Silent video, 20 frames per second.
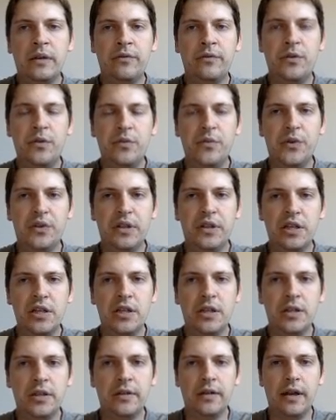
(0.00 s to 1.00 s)
for
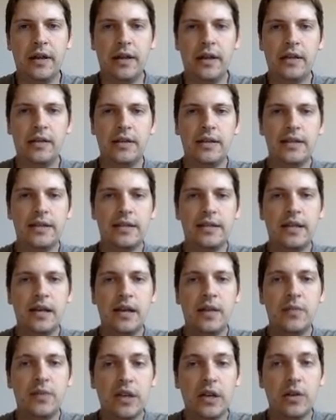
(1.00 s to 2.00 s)
mutation, then this
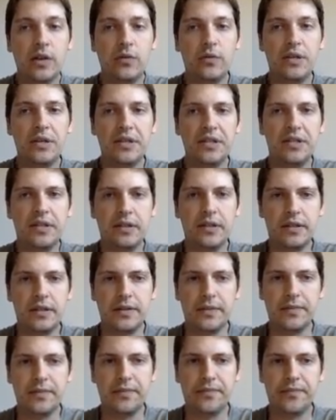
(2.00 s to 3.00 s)
time
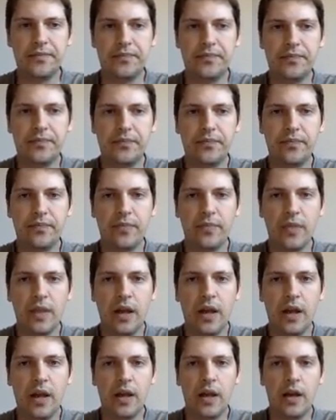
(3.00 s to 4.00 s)
decreases.
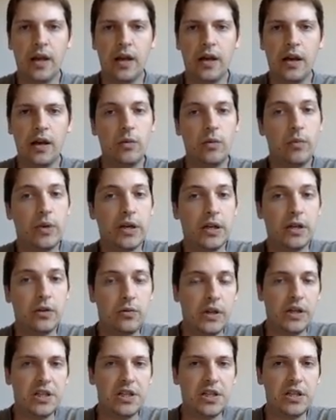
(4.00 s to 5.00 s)
And when it
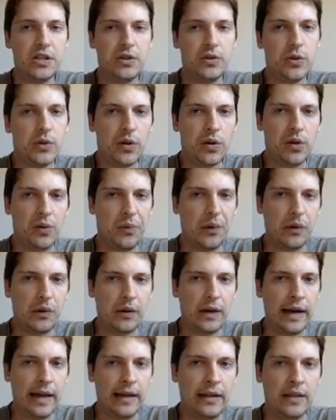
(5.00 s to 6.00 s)
reaches 2 to the power
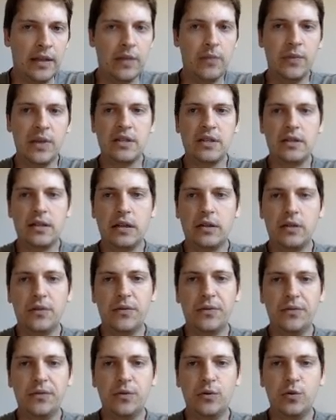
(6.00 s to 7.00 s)
L, it means that the
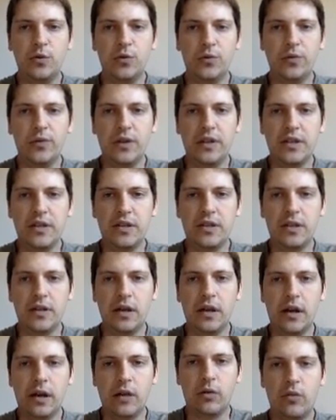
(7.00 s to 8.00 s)
2 phases
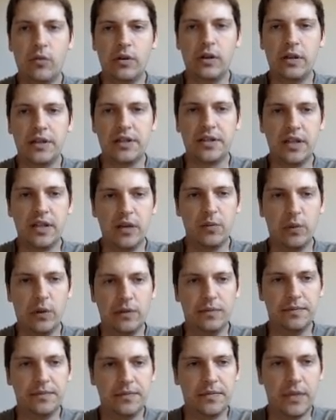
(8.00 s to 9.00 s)
are equally stable.
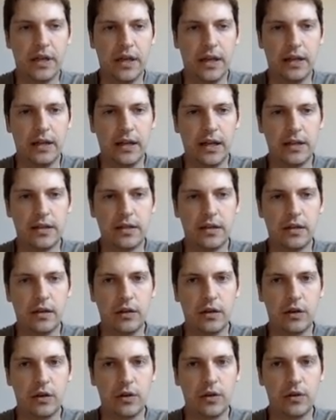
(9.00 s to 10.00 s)
And that's
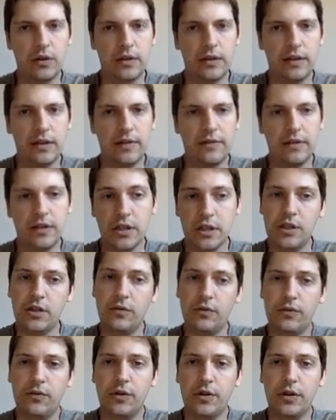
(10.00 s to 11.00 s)
our definition
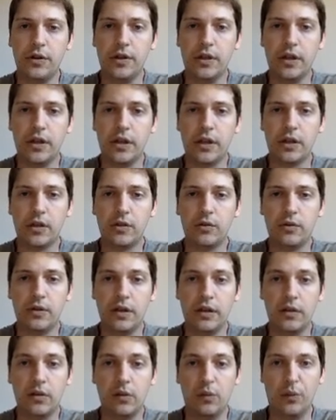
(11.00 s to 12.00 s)
for the
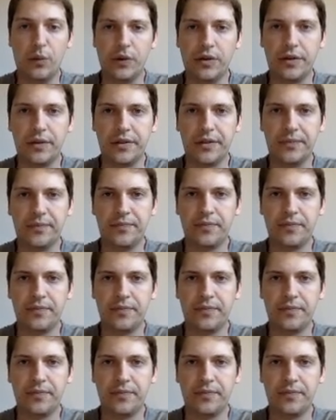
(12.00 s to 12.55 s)
critical point.